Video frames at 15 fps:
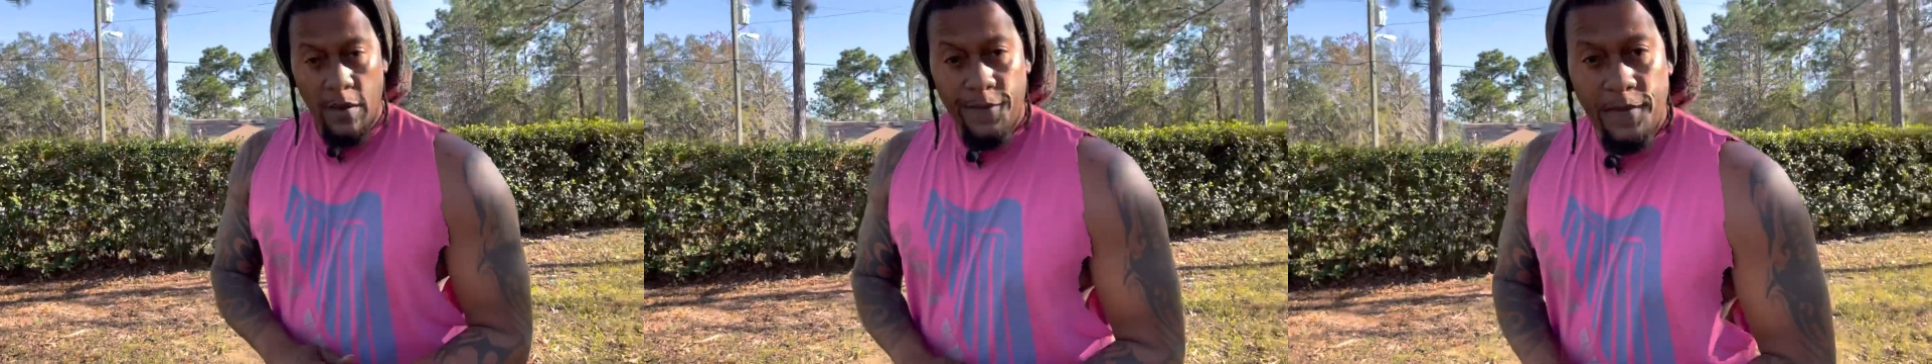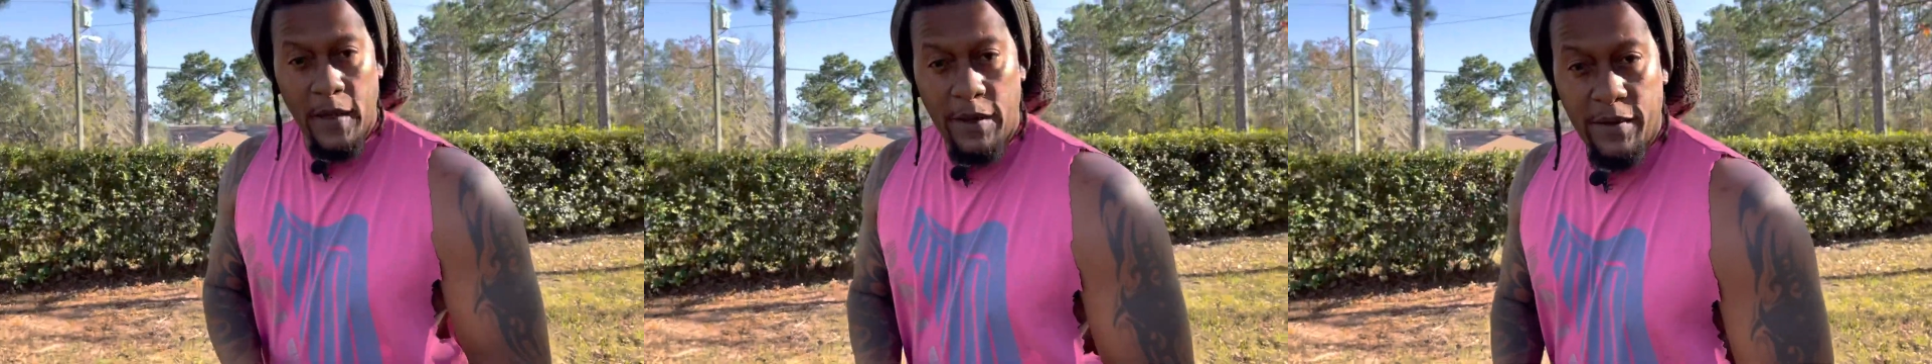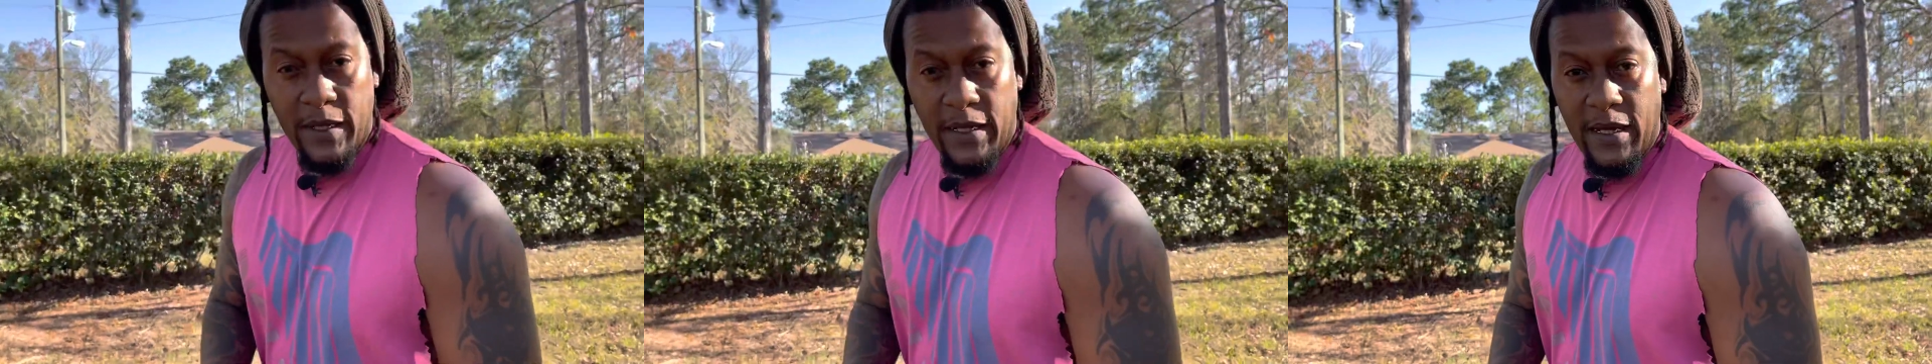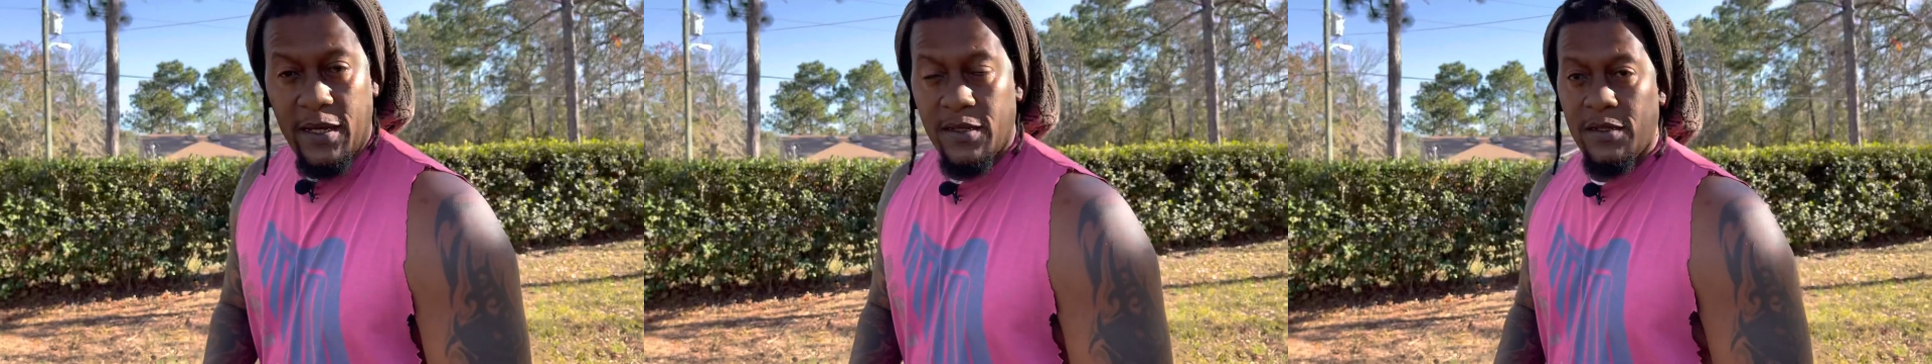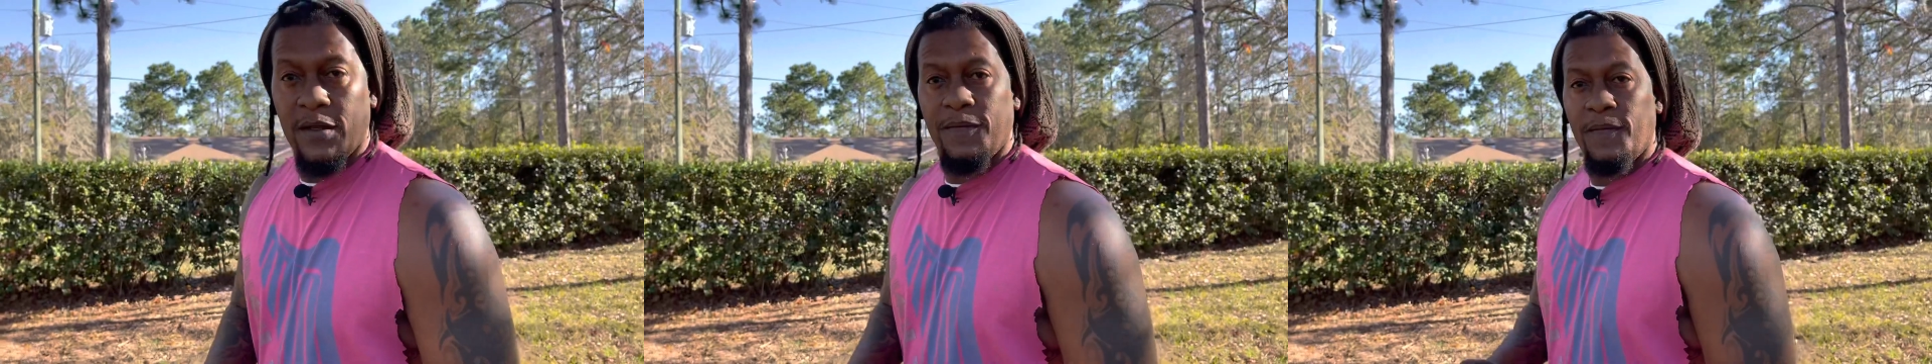All right guys,